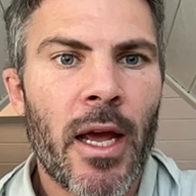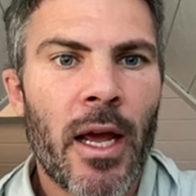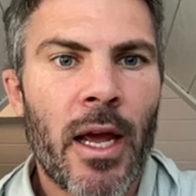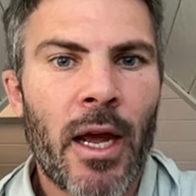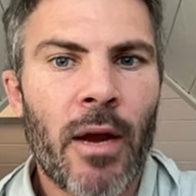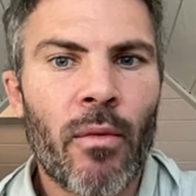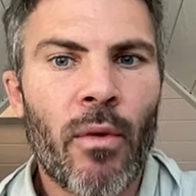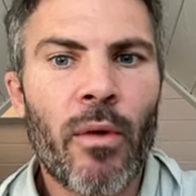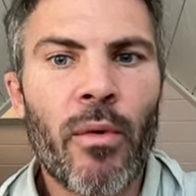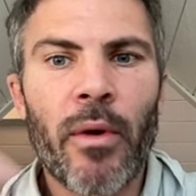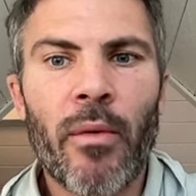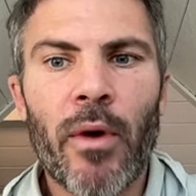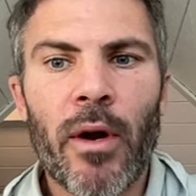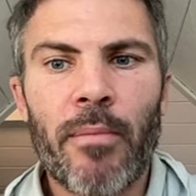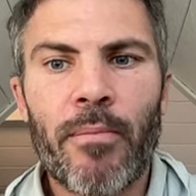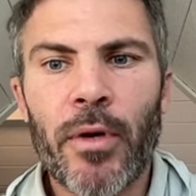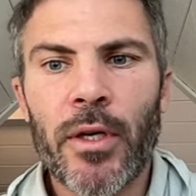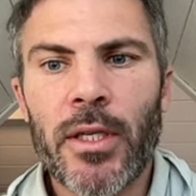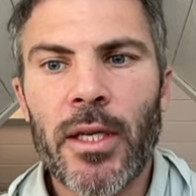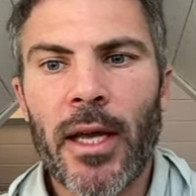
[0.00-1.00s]
And what we want to
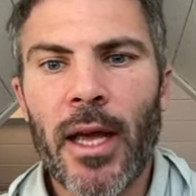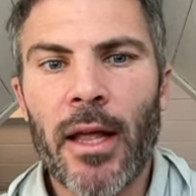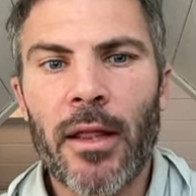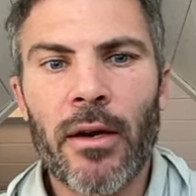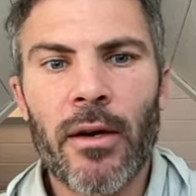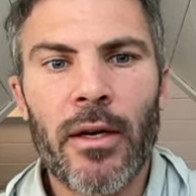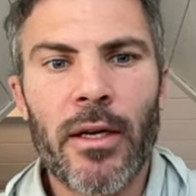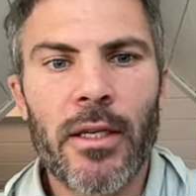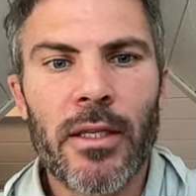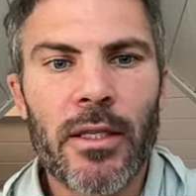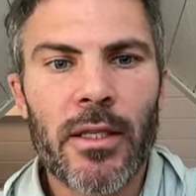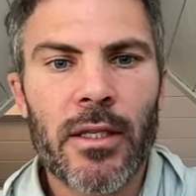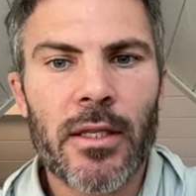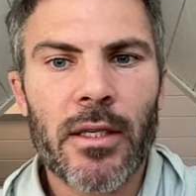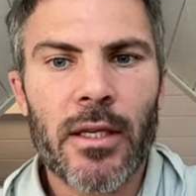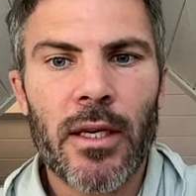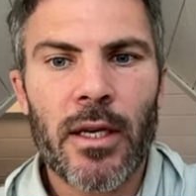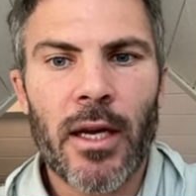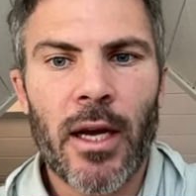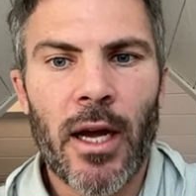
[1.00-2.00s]
put together is
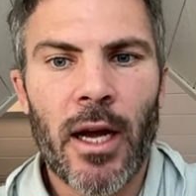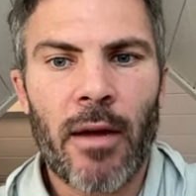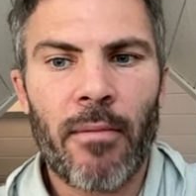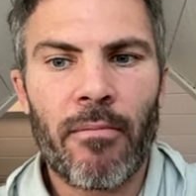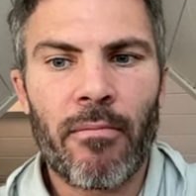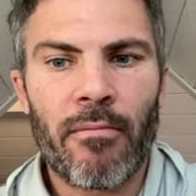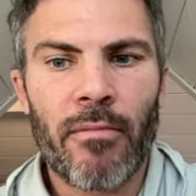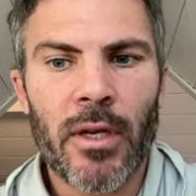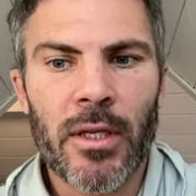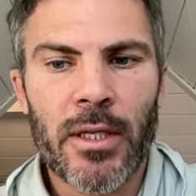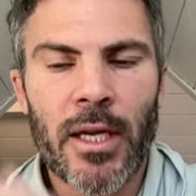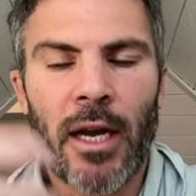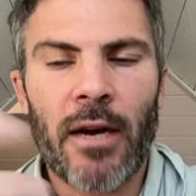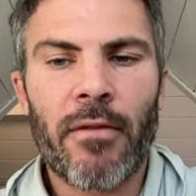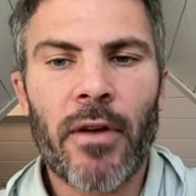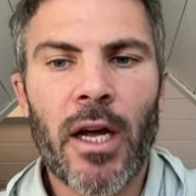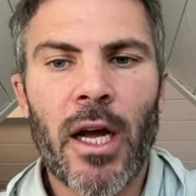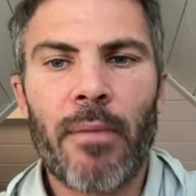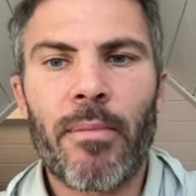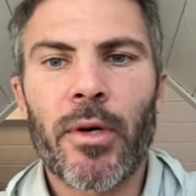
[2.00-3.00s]
there's kind of
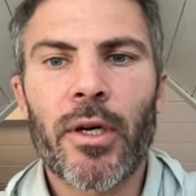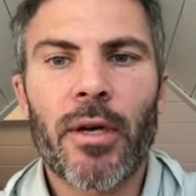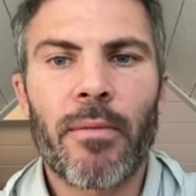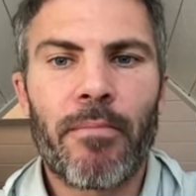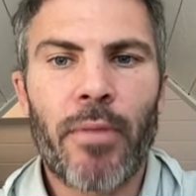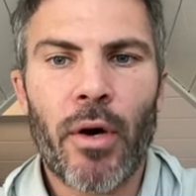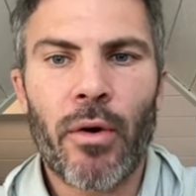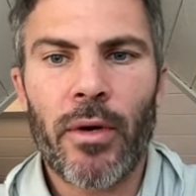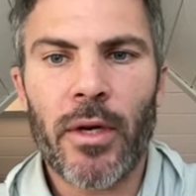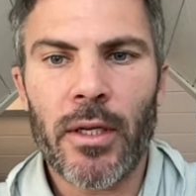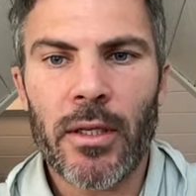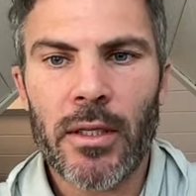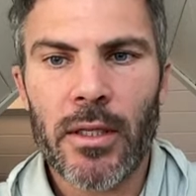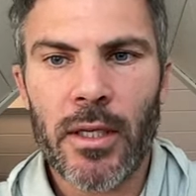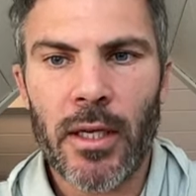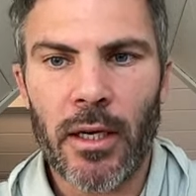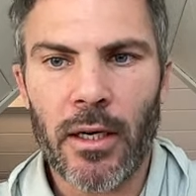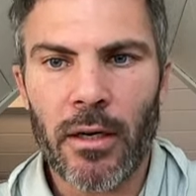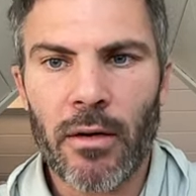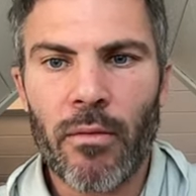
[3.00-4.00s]
a couple components
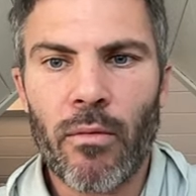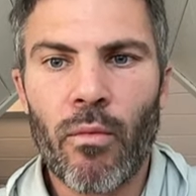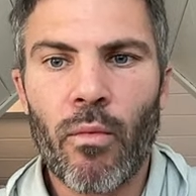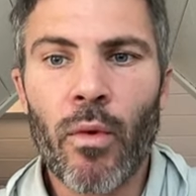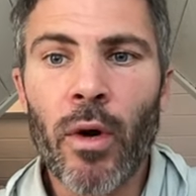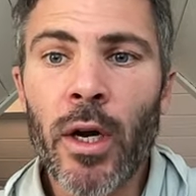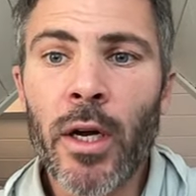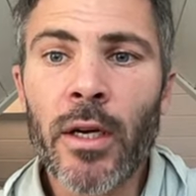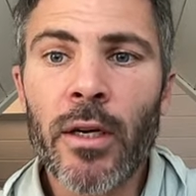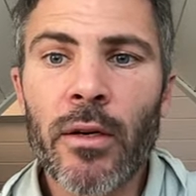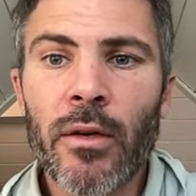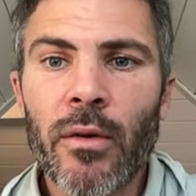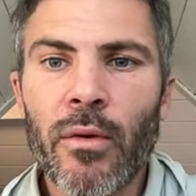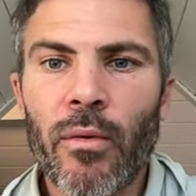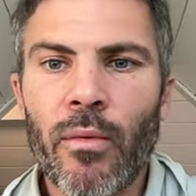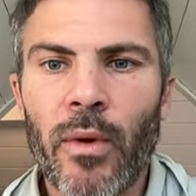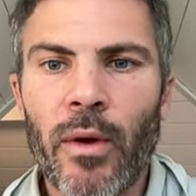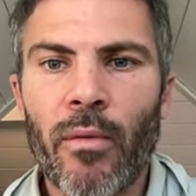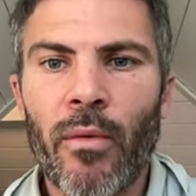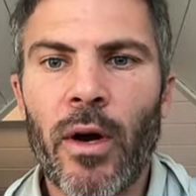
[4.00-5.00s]
here. One,
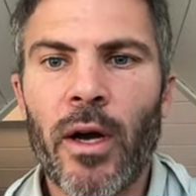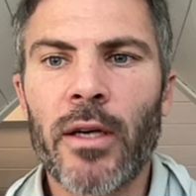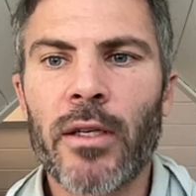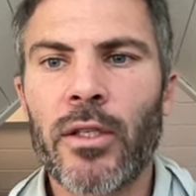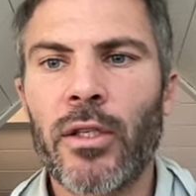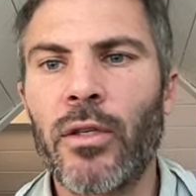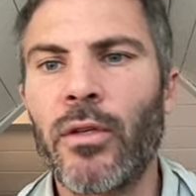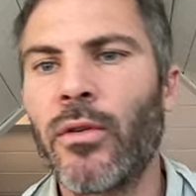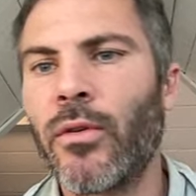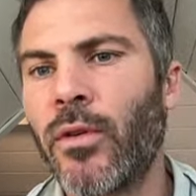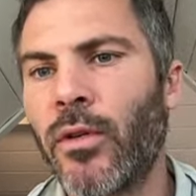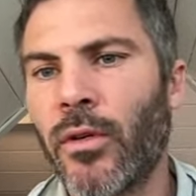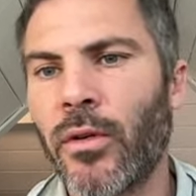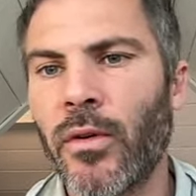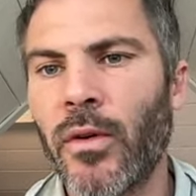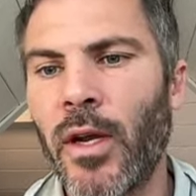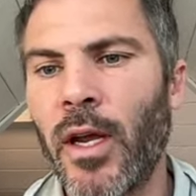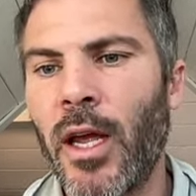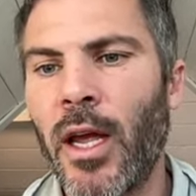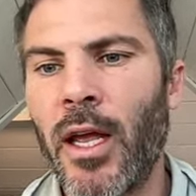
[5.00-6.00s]
we want to
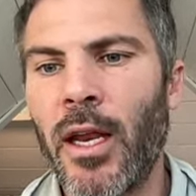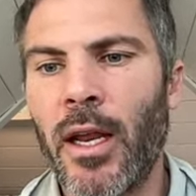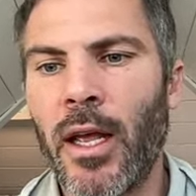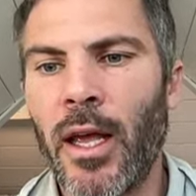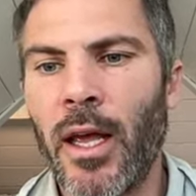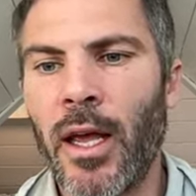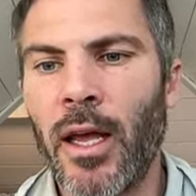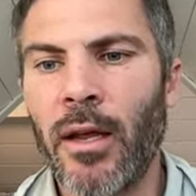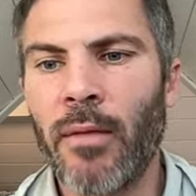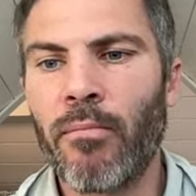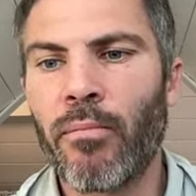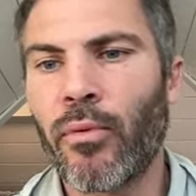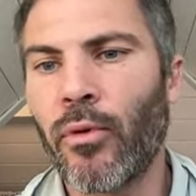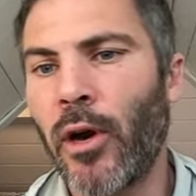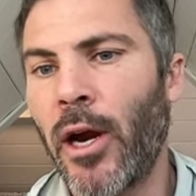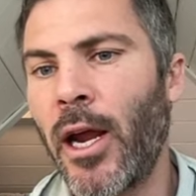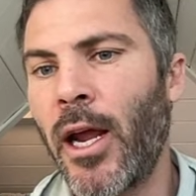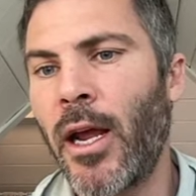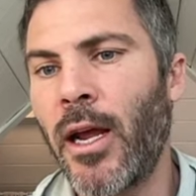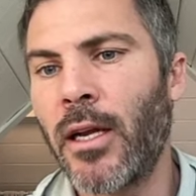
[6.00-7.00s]
create a
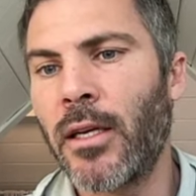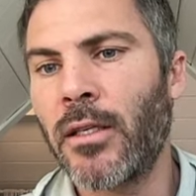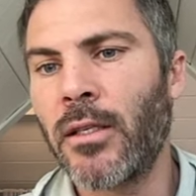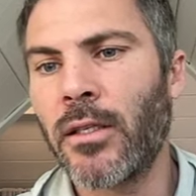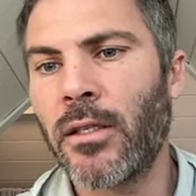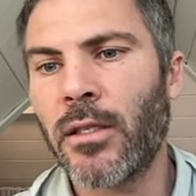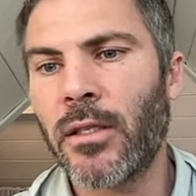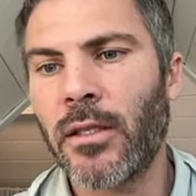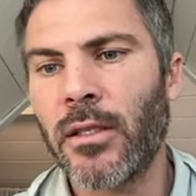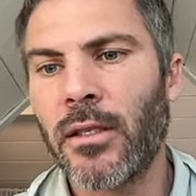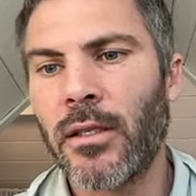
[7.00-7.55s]
brand